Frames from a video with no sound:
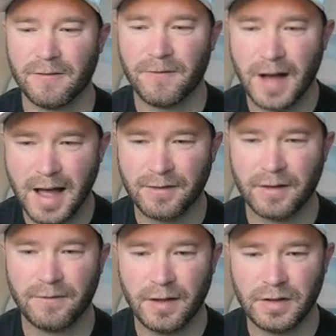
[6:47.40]

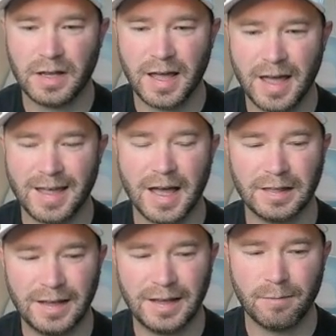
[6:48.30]
550K
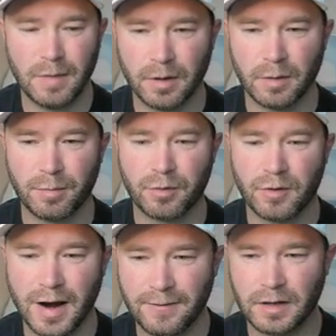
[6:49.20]
elite member
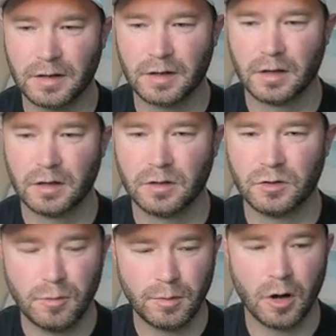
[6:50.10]
private
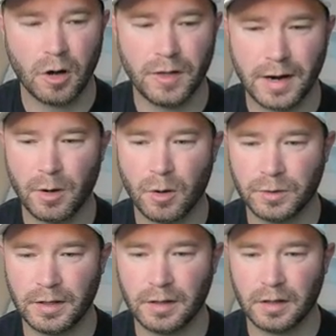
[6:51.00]
Zoom call that I'm
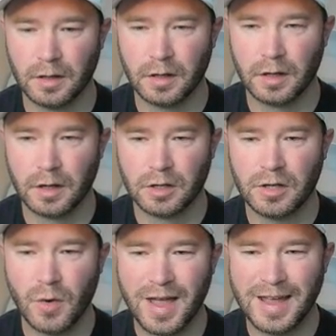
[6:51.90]
holding.
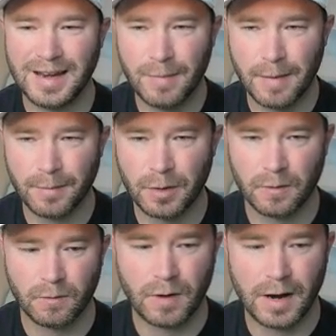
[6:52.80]
So any
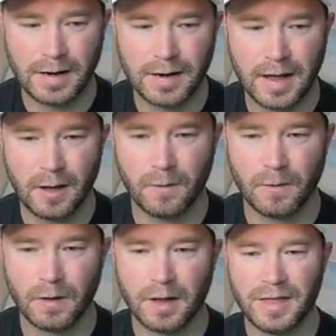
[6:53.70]
member right now
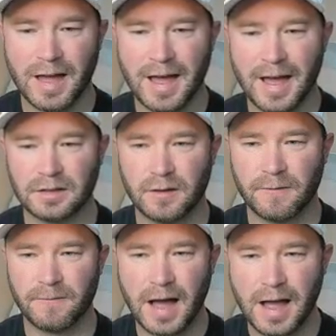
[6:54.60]
that has
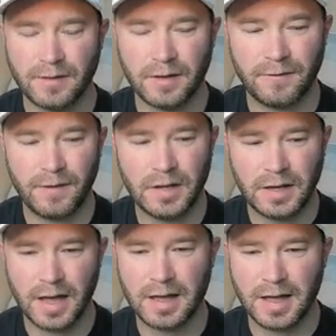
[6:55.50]

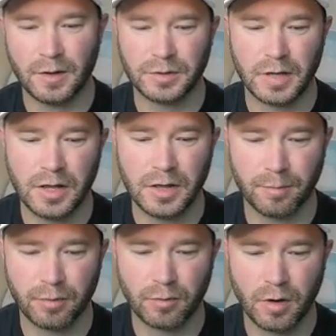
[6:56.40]
550K accounts in the
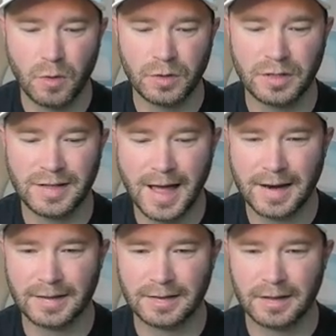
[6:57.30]
pro
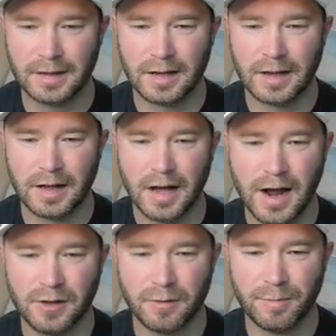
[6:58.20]
status,
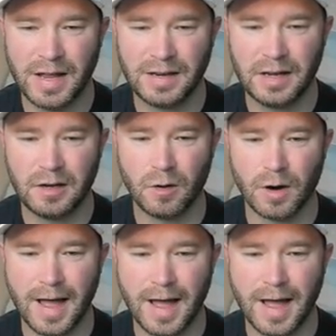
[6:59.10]
either pending or